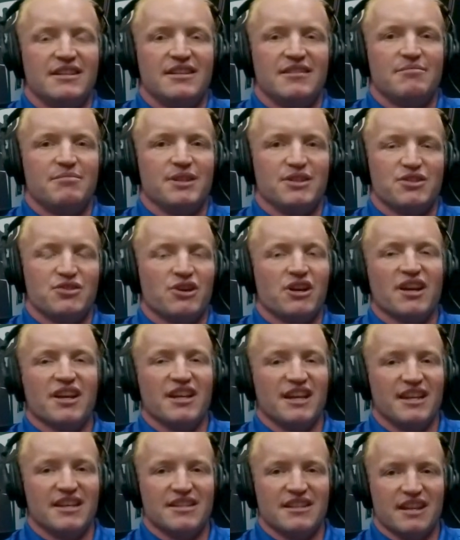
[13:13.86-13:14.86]
but
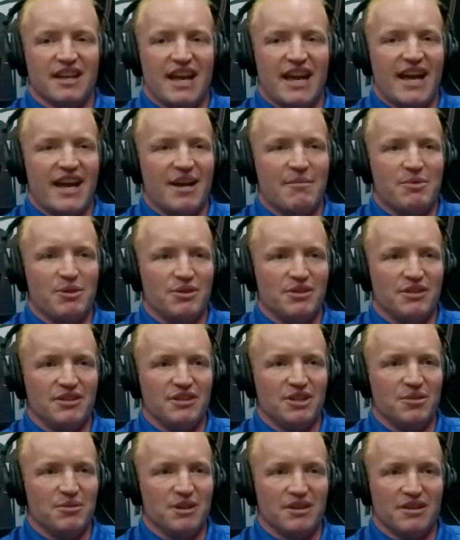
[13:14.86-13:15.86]
trucking is an animal to
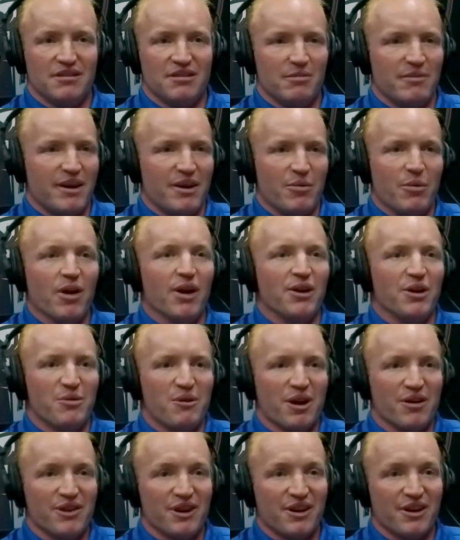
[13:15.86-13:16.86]
deal with no matter where you
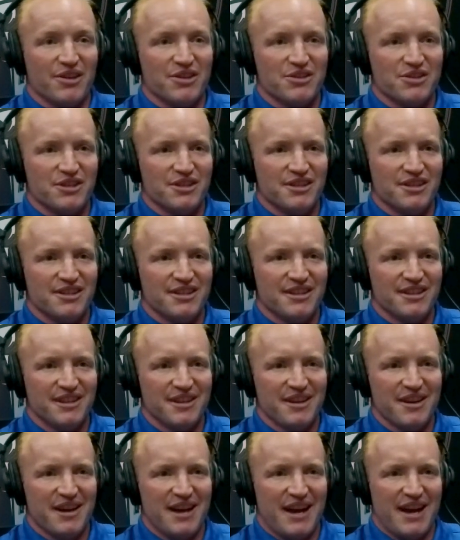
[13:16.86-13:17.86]
are in the country.
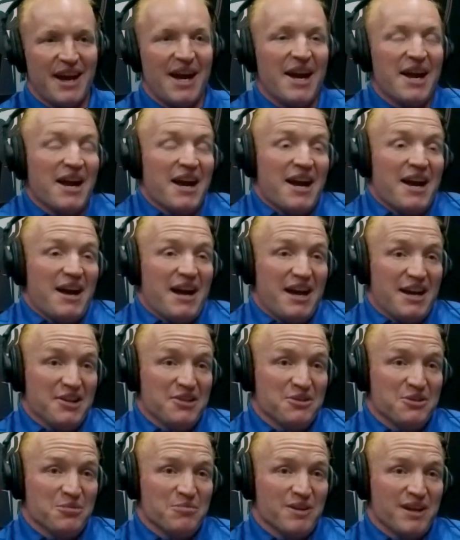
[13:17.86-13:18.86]
I
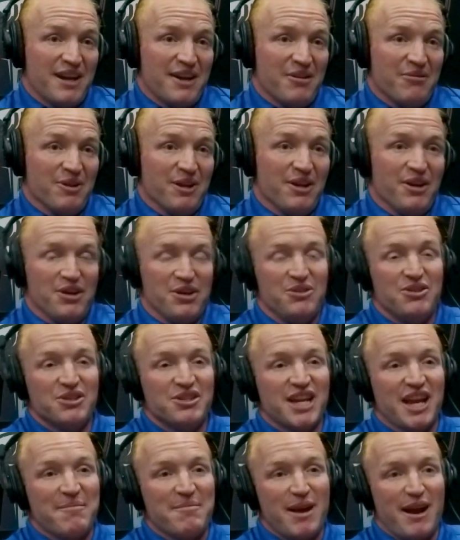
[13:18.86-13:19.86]
assume that. I don't really know. You just
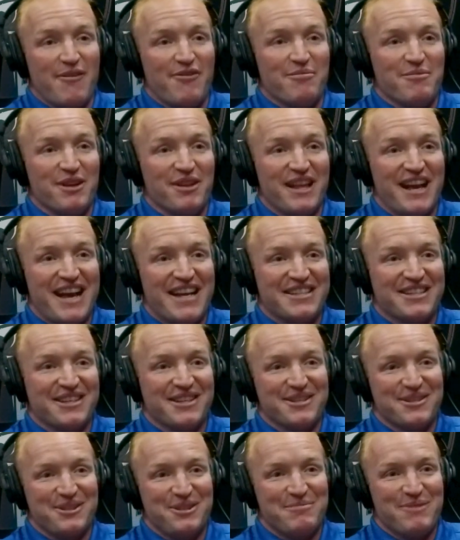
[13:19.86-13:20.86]
came back from Alaska,
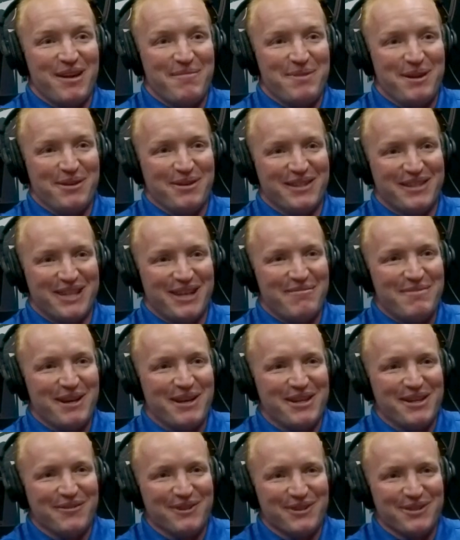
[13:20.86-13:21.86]
so you might be able to tell me a
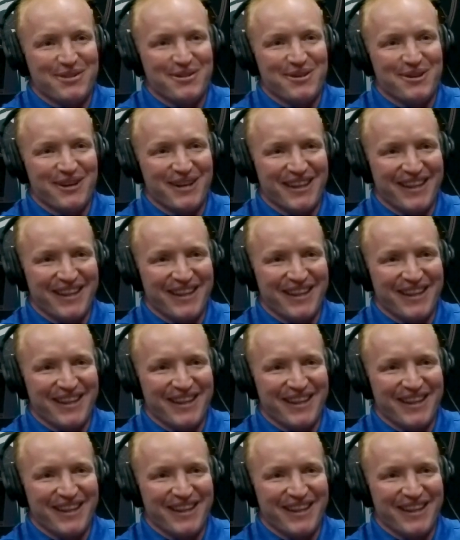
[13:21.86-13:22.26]
different story.